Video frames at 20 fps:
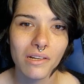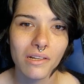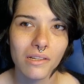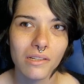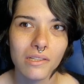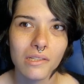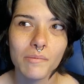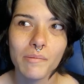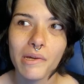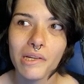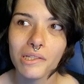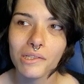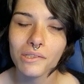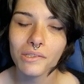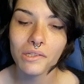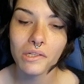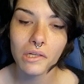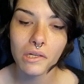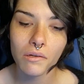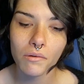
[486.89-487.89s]

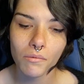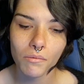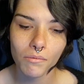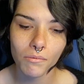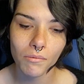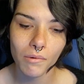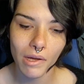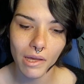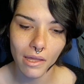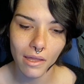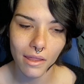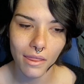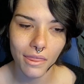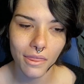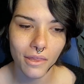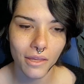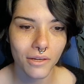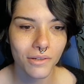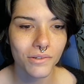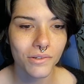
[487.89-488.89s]
especially with
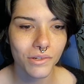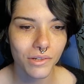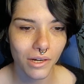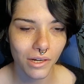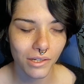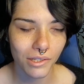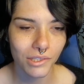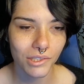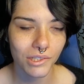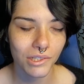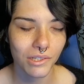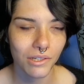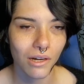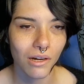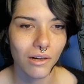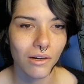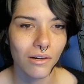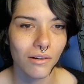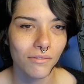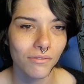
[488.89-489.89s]
the introduction
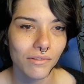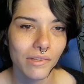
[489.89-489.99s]
of